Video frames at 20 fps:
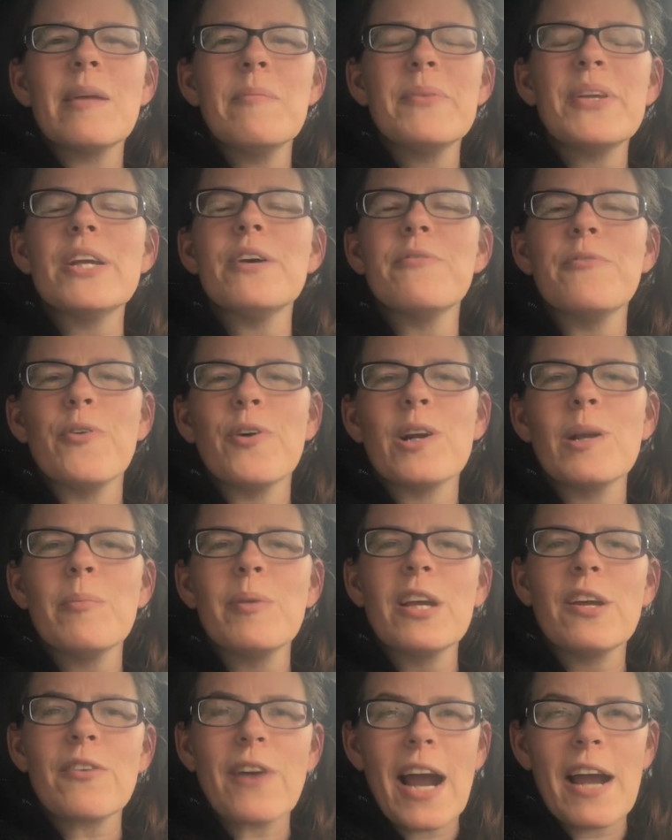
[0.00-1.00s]
and be
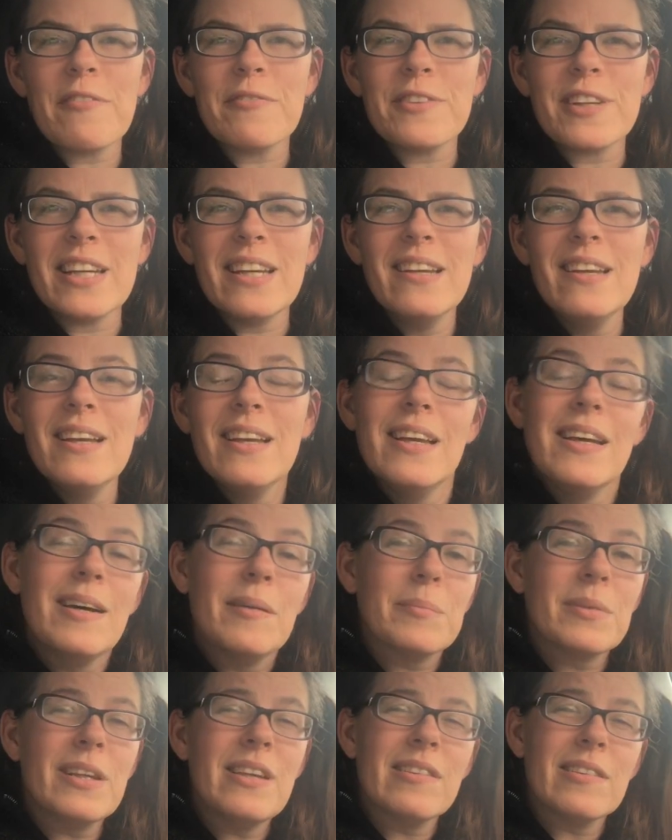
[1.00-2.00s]
affordably crafty.
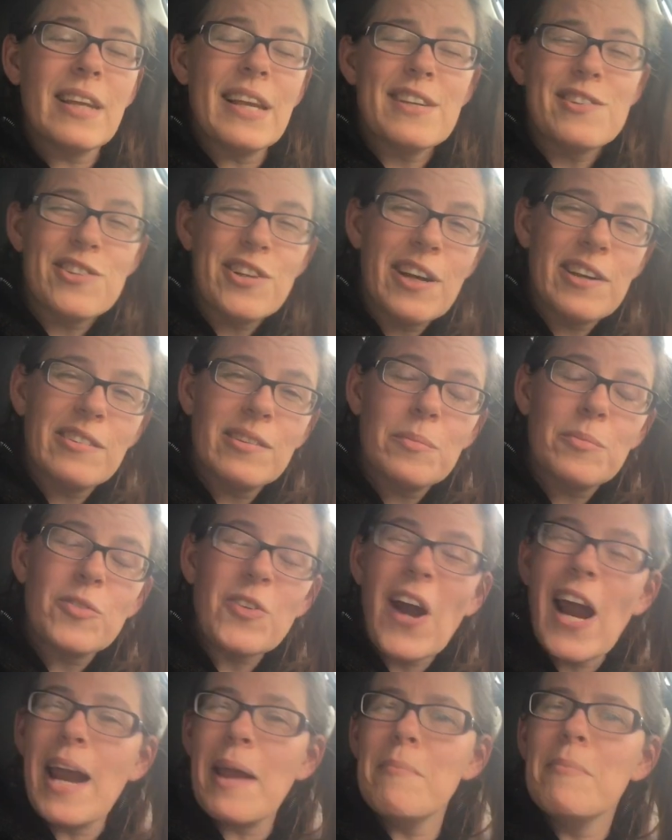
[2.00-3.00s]
Please like, share, and
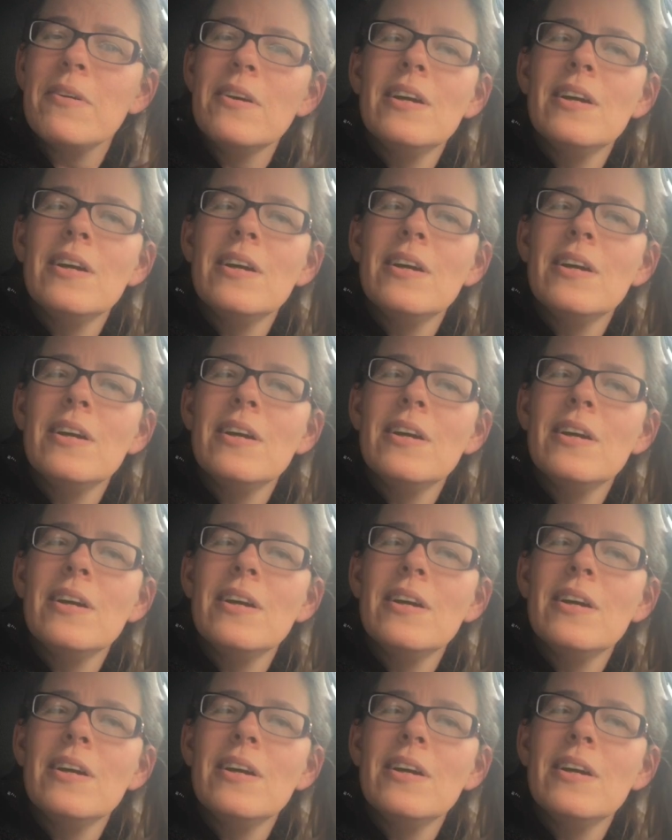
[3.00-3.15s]
subscribe.